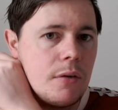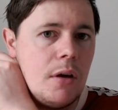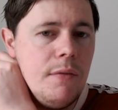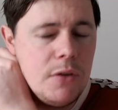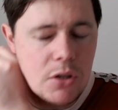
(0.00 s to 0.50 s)

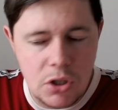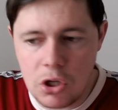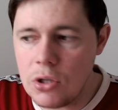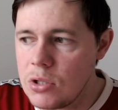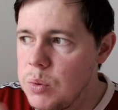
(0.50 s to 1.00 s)
if he's as
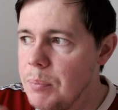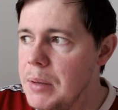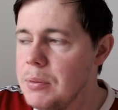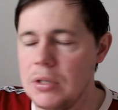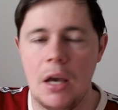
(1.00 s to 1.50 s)
good as what
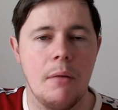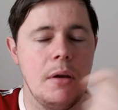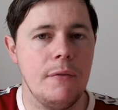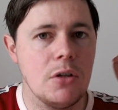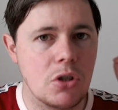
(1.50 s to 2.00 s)
people tell me,
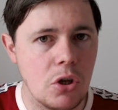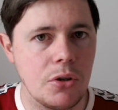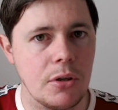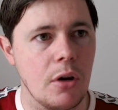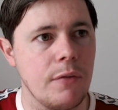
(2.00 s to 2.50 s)
if he's good
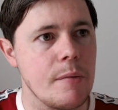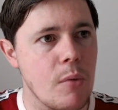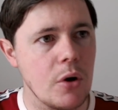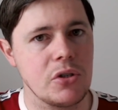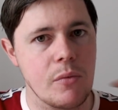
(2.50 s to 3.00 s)
enough for
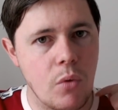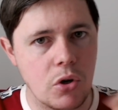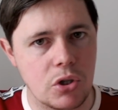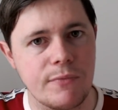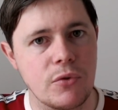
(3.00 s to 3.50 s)
Moyes, I've
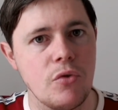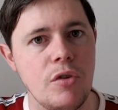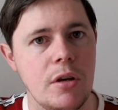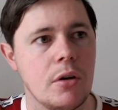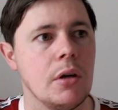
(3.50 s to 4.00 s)
watched him for a
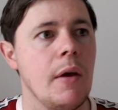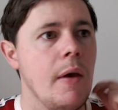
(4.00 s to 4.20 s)
year,